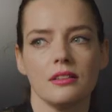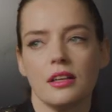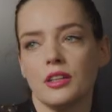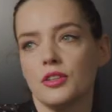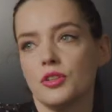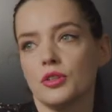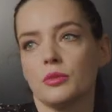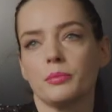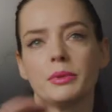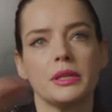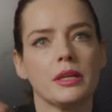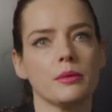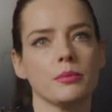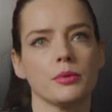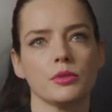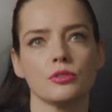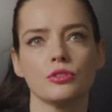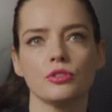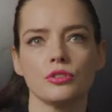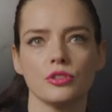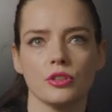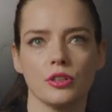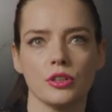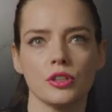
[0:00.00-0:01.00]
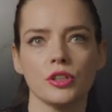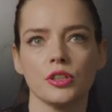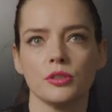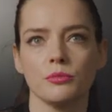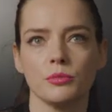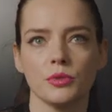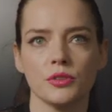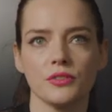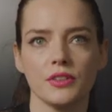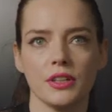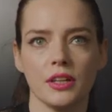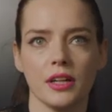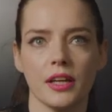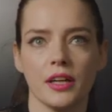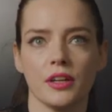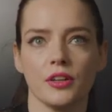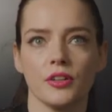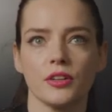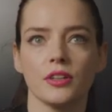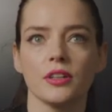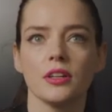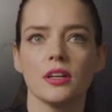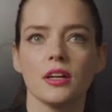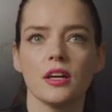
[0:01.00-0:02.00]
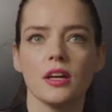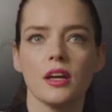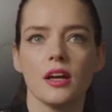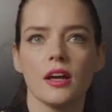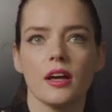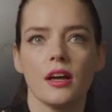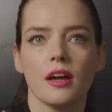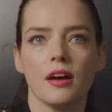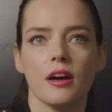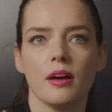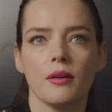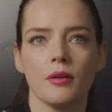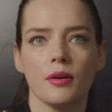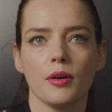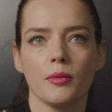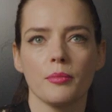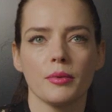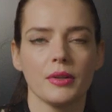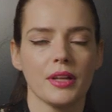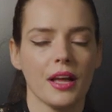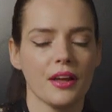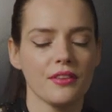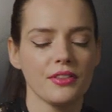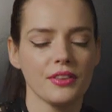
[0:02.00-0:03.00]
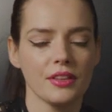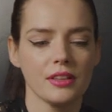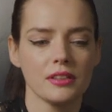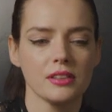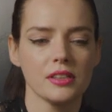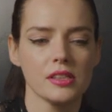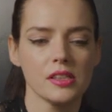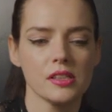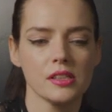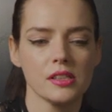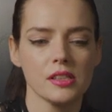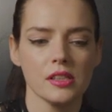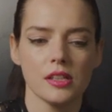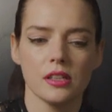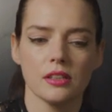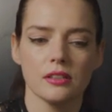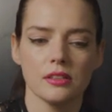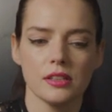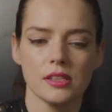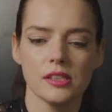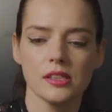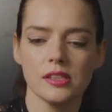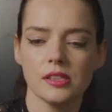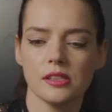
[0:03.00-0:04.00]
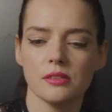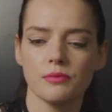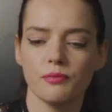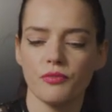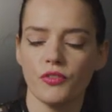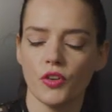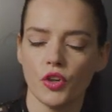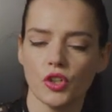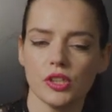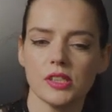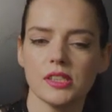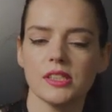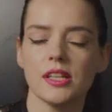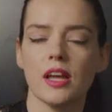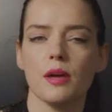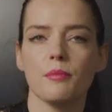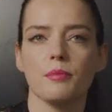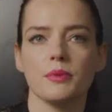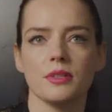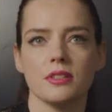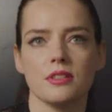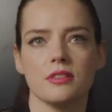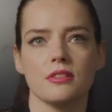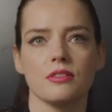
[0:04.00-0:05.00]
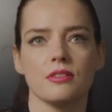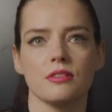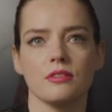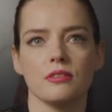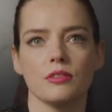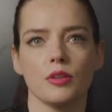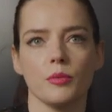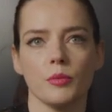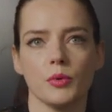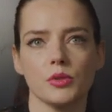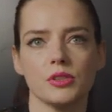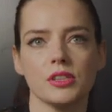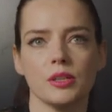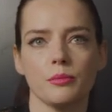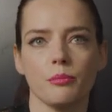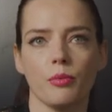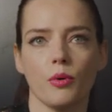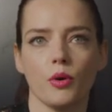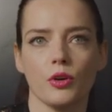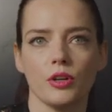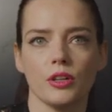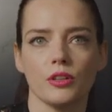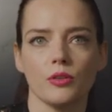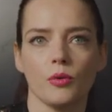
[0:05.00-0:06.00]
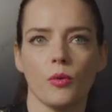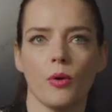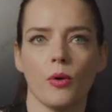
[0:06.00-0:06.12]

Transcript: then you'll be able to do a good movie later. Uh, but I think this uh, this first step is the most important